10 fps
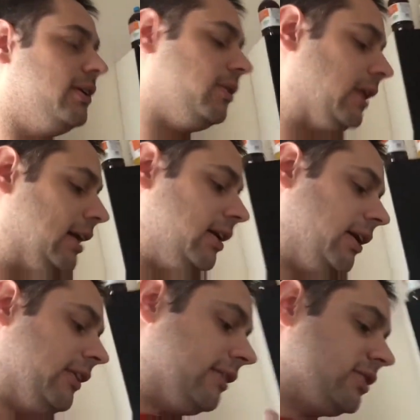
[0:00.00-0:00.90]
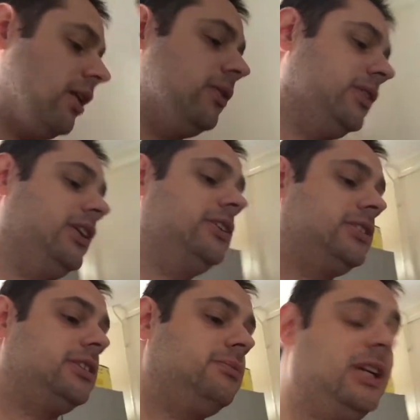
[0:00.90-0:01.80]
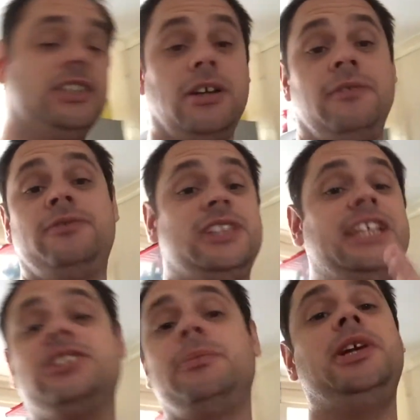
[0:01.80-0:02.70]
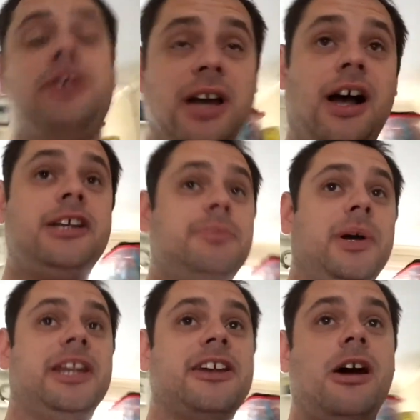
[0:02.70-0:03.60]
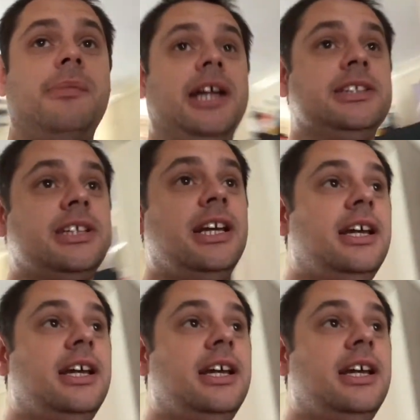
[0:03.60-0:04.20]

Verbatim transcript: all that lot, and they've told us, which I've seen some of you guys put in the comments,